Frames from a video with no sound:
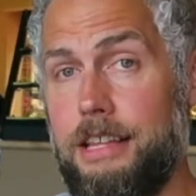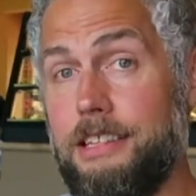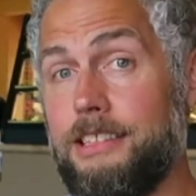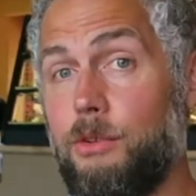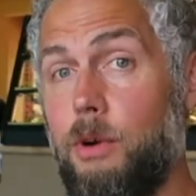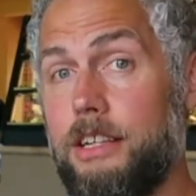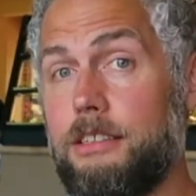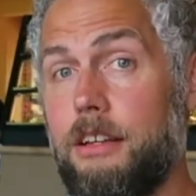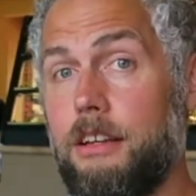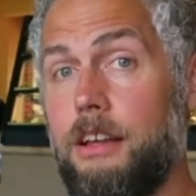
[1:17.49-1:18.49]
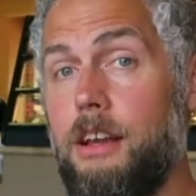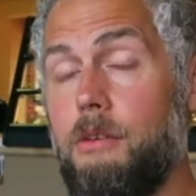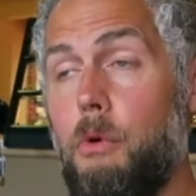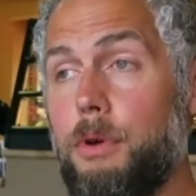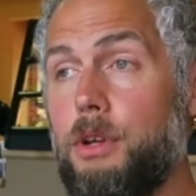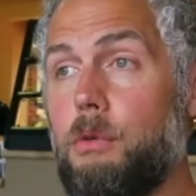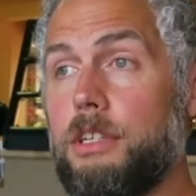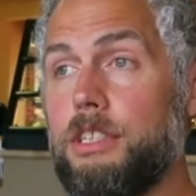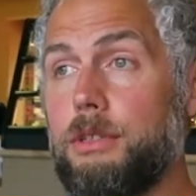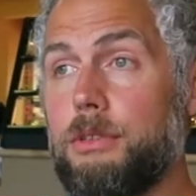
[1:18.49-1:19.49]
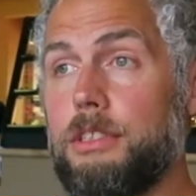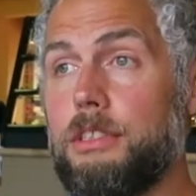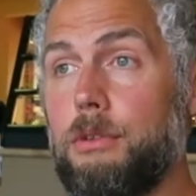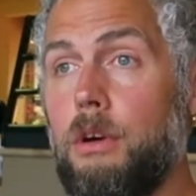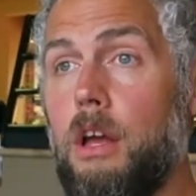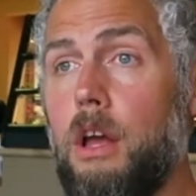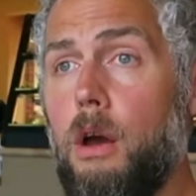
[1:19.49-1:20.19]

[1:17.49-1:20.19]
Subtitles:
That's the question. What we don't want you to do is to